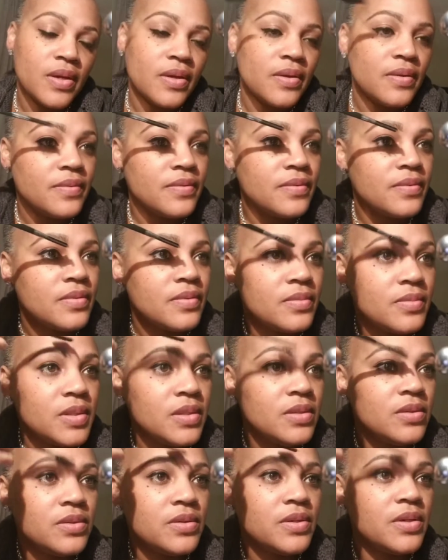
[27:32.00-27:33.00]
Okay,
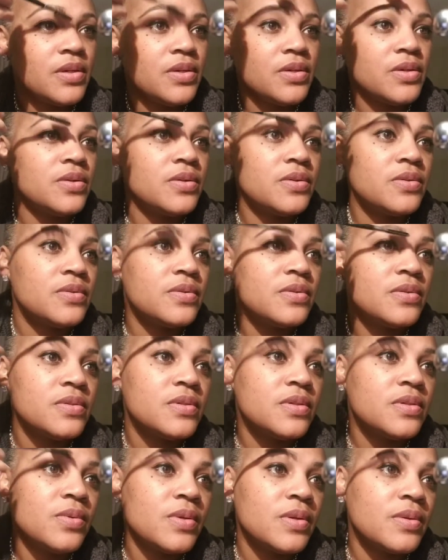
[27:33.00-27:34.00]
let me look
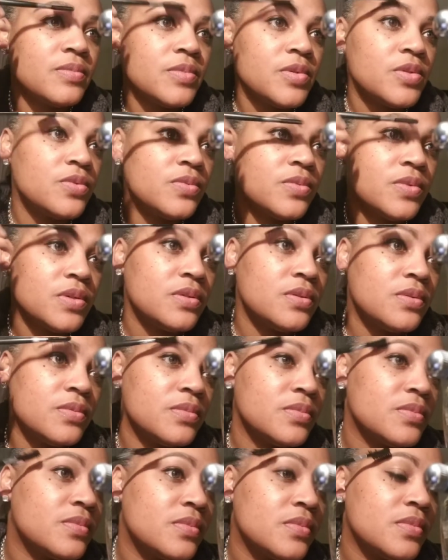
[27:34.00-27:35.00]
here, see what I'm
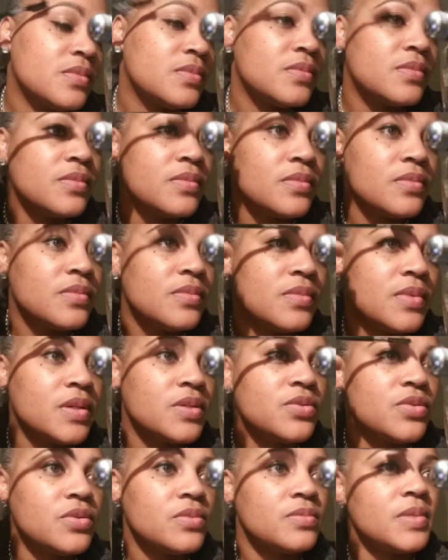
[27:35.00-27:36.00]
doing.
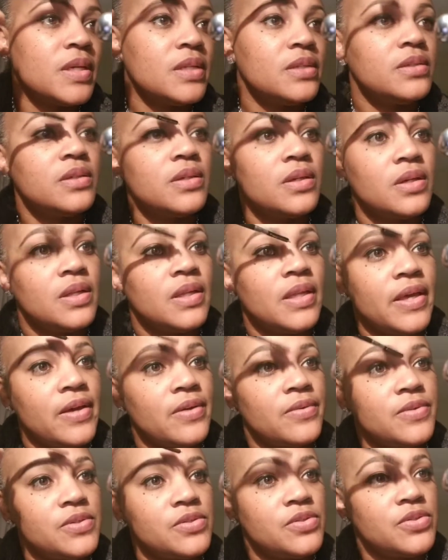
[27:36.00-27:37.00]
Make sure I'm not looking
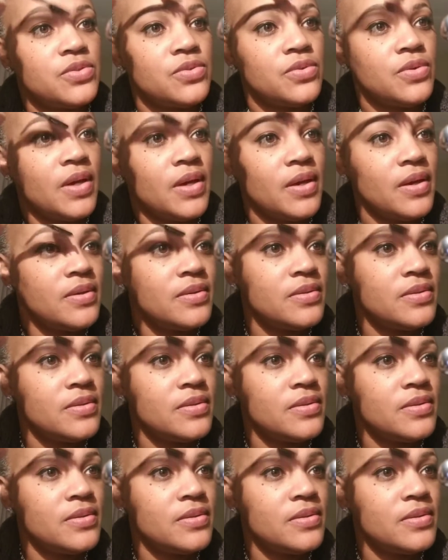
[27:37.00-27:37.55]
clownish, you